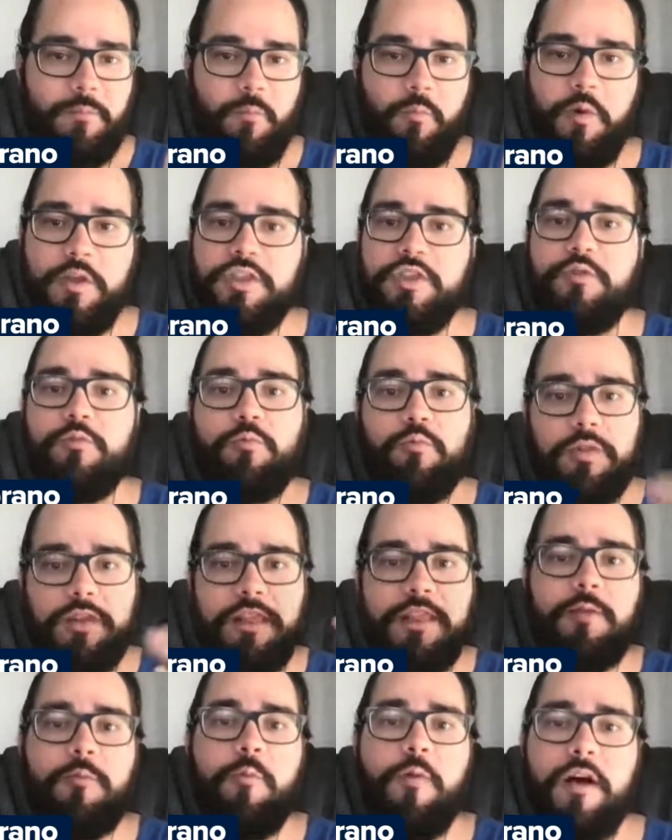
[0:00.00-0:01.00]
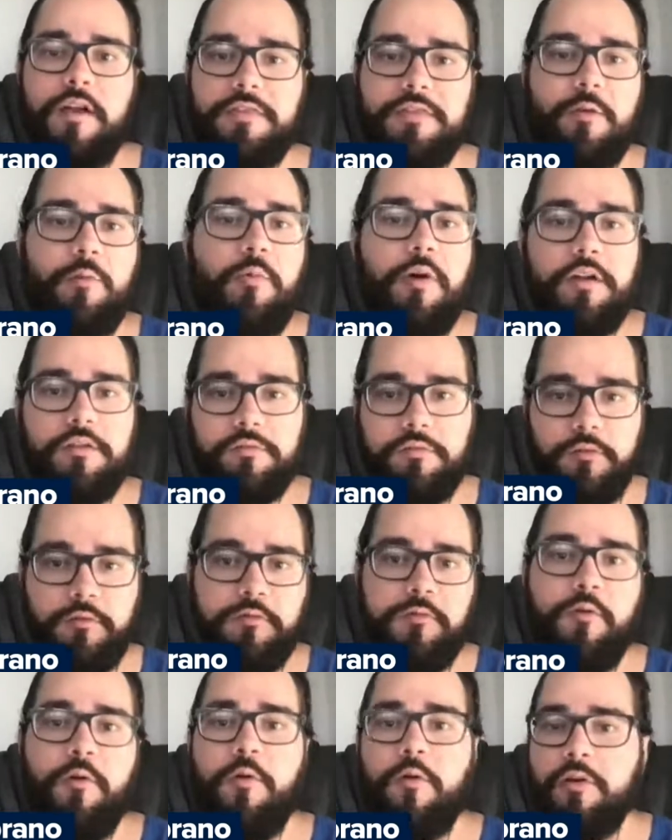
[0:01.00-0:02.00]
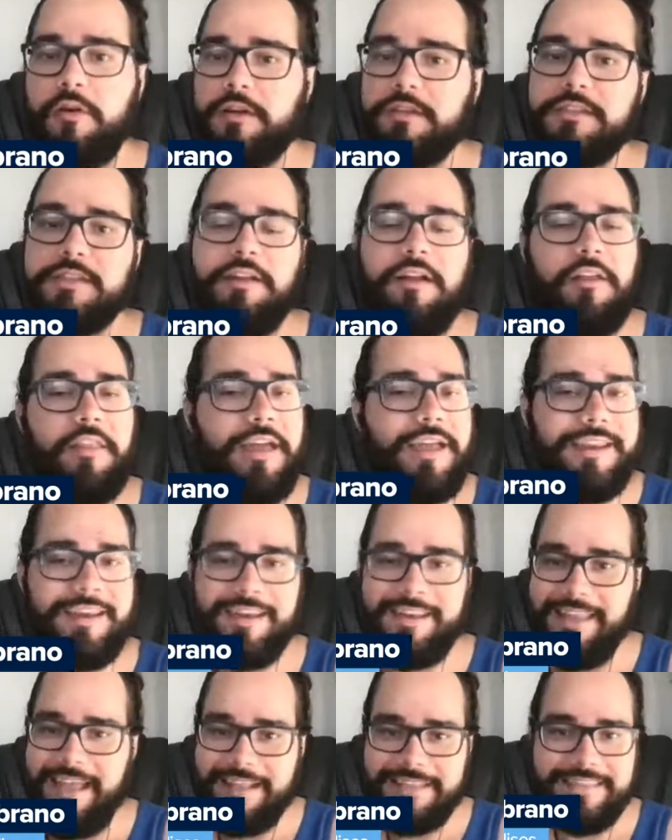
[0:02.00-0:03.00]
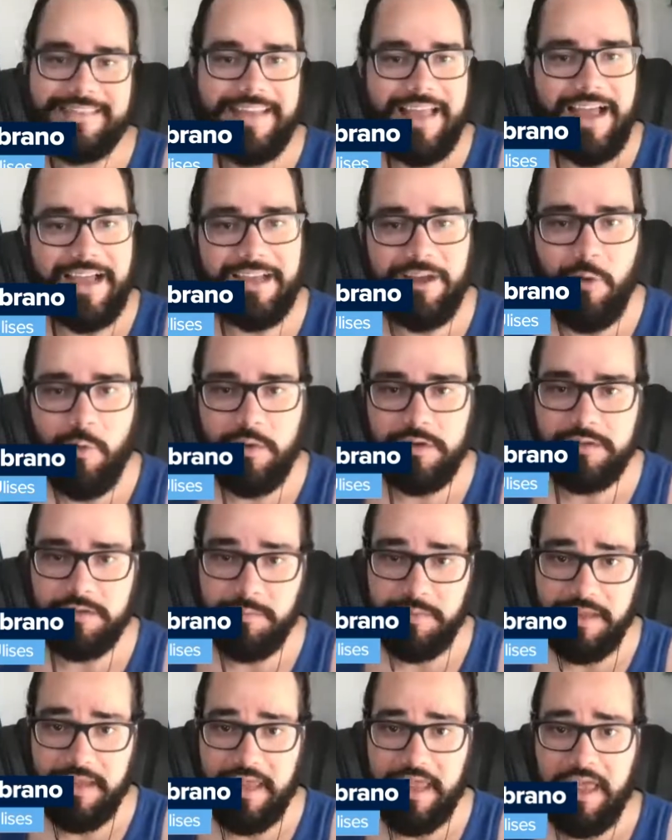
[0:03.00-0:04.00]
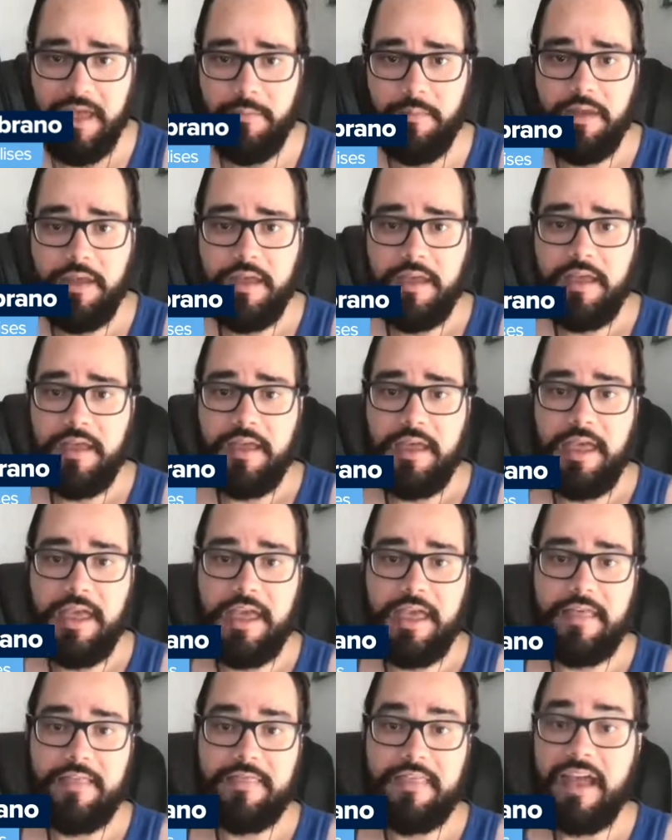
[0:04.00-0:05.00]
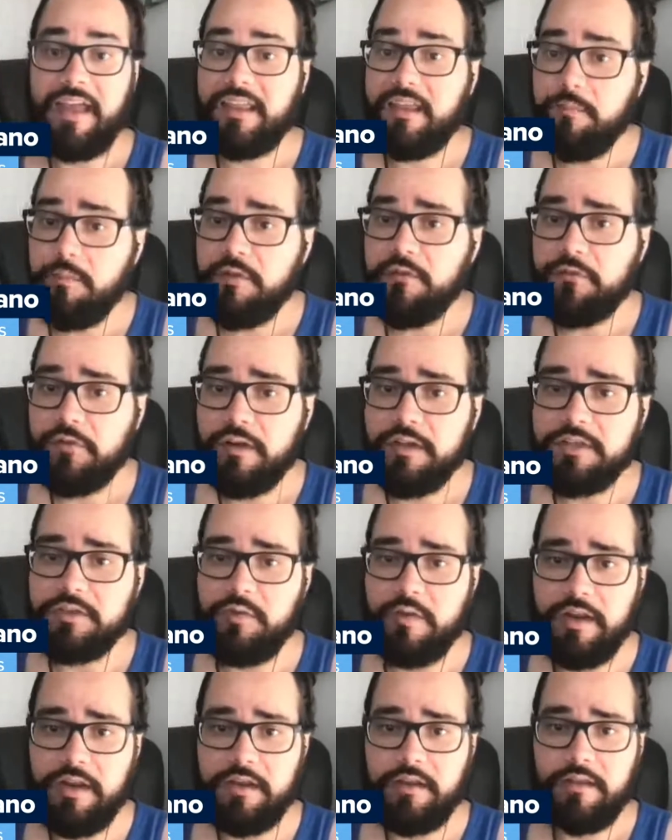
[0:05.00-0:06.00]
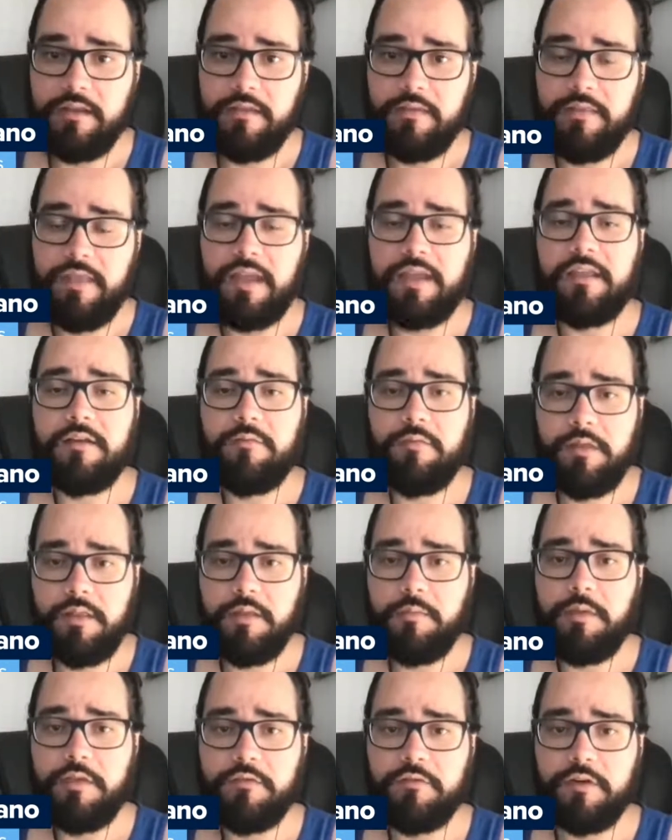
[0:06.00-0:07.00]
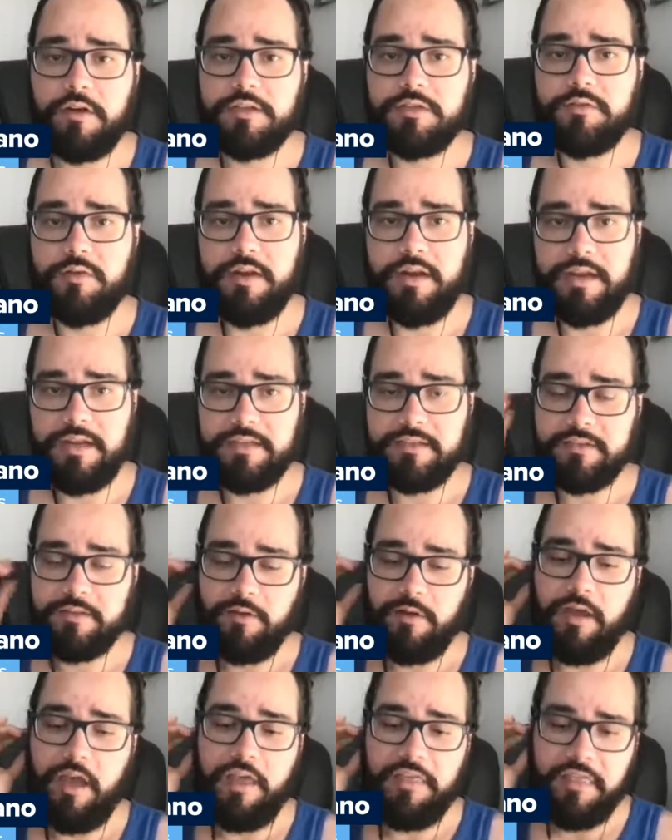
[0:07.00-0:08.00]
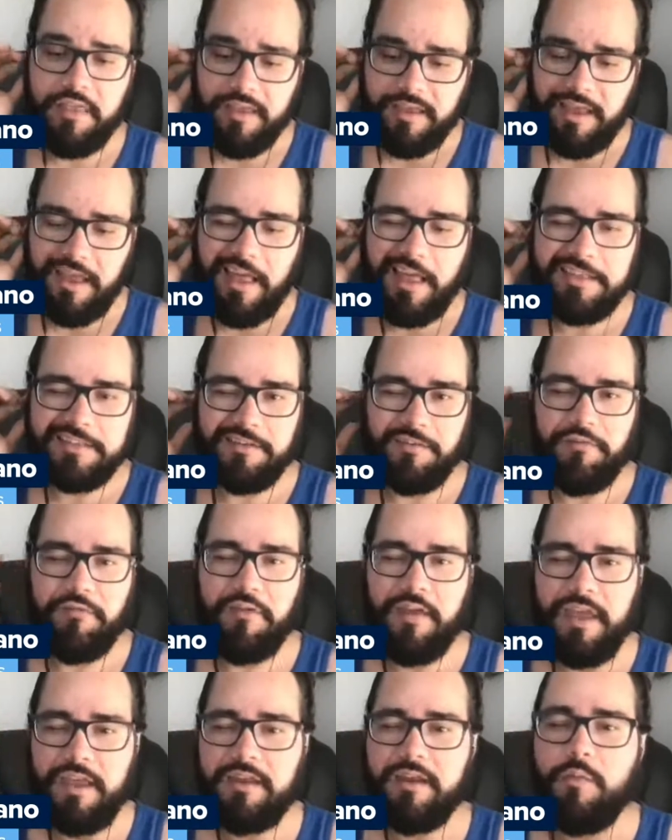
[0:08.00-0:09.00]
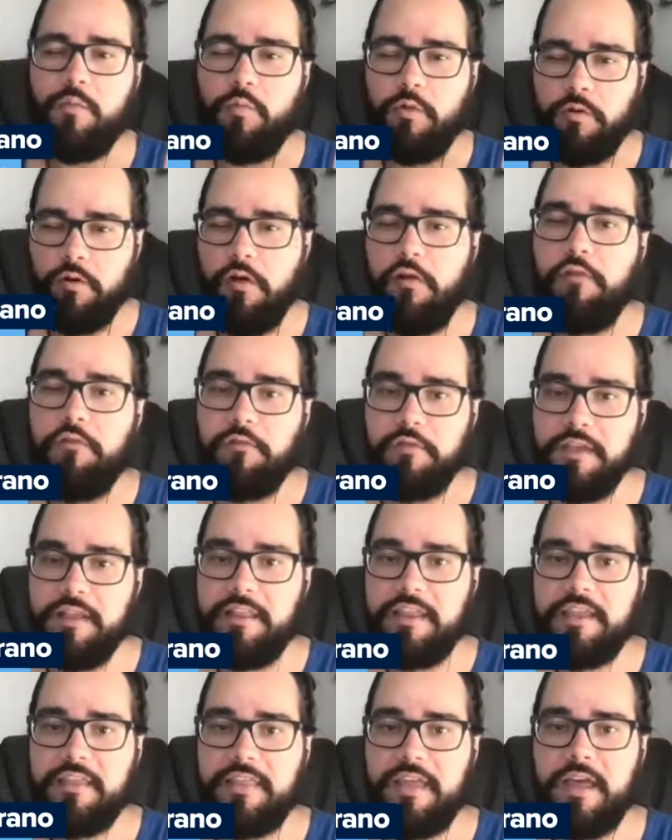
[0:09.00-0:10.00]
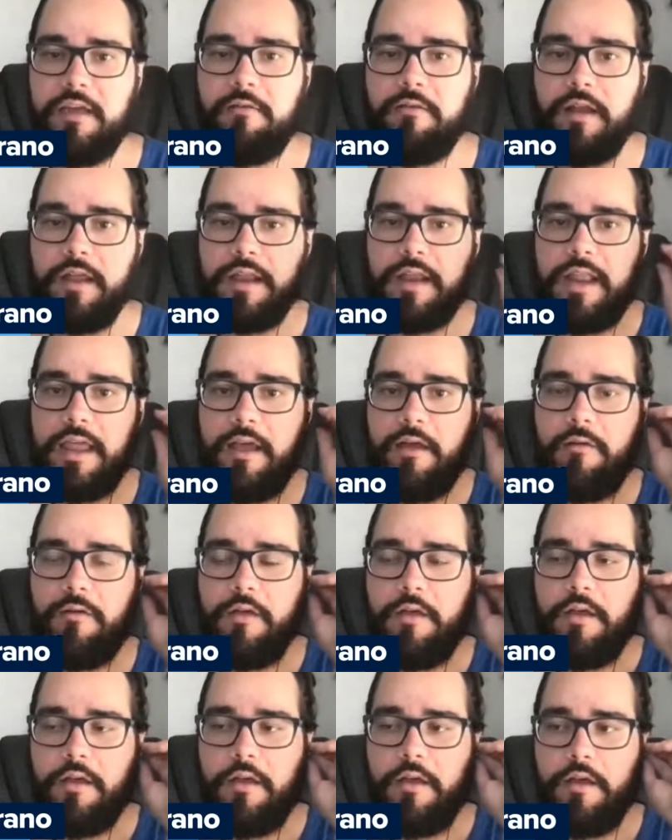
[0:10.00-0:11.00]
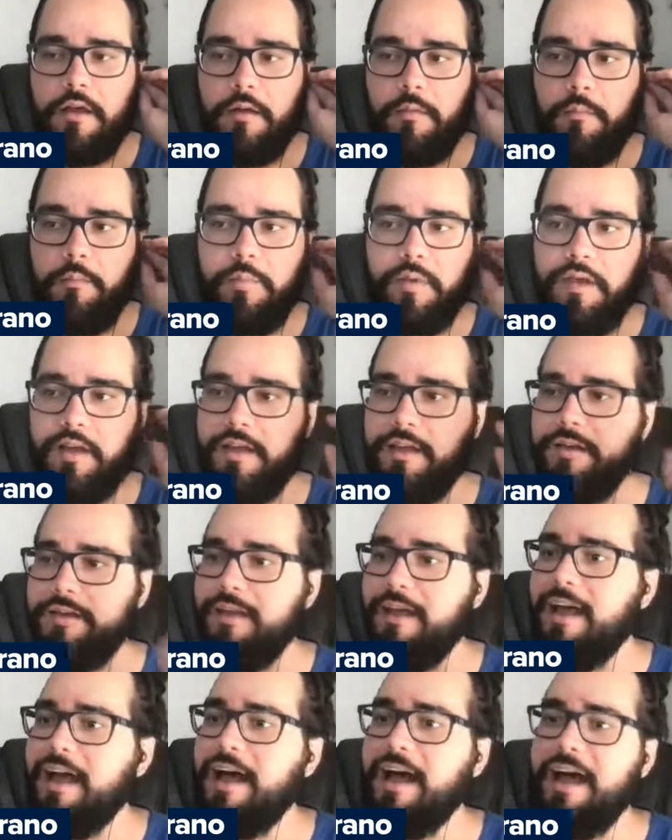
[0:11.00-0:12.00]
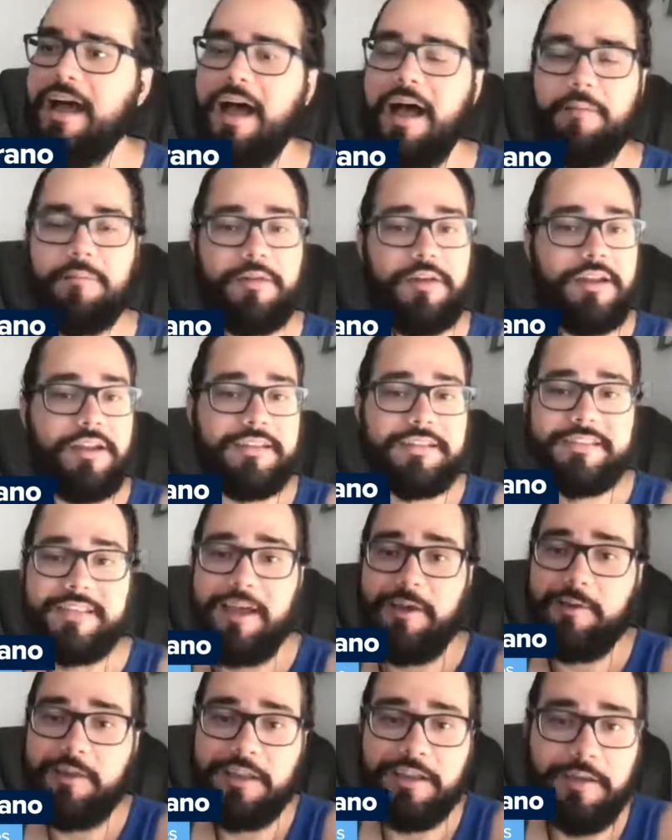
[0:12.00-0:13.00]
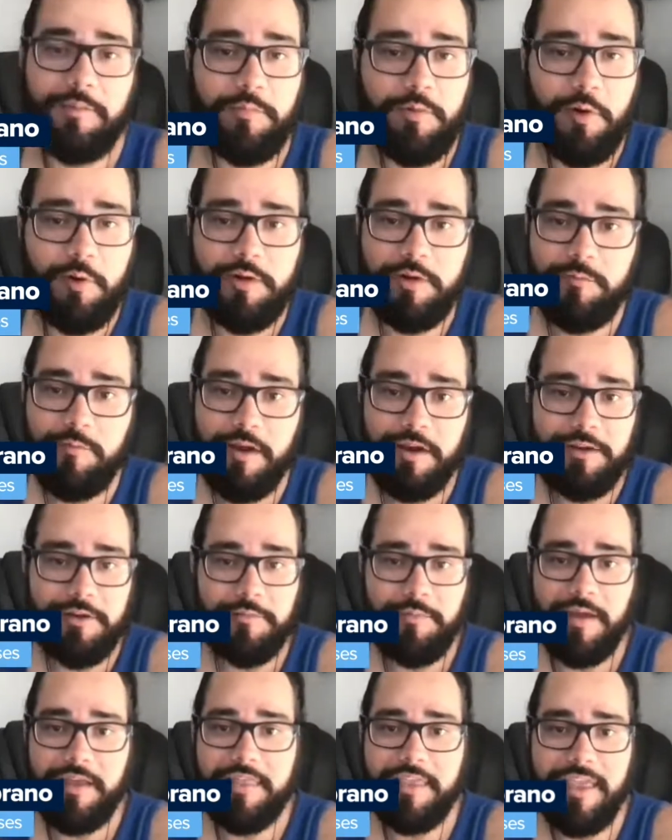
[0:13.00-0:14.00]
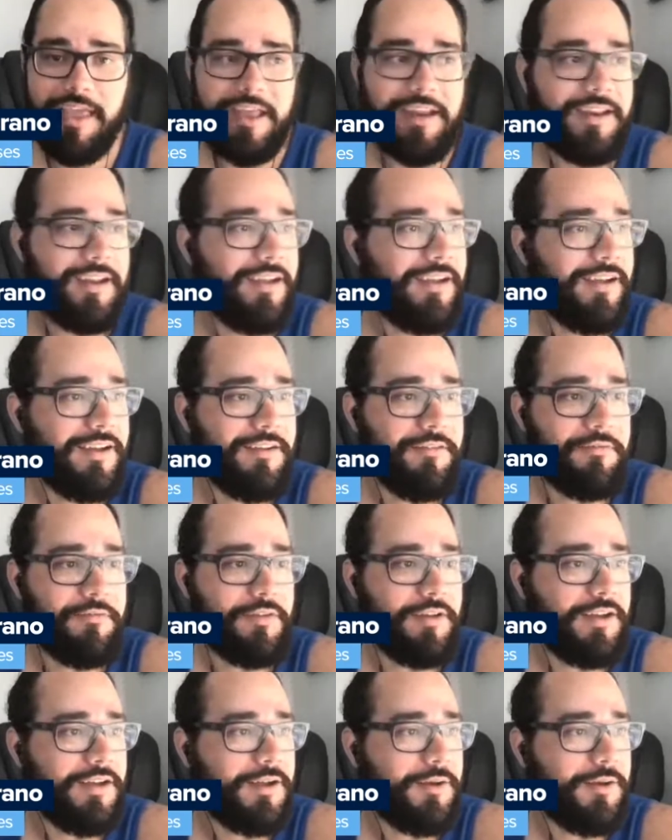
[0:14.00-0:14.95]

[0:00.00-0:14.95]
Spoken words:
when you really want the 1-for-4s and all that, that's not going to be him. And that can be frustrating. That can really be frustrating. And so I think as a fandom, we're all feeling that right now. But I'm going to sound like a broken record by the end of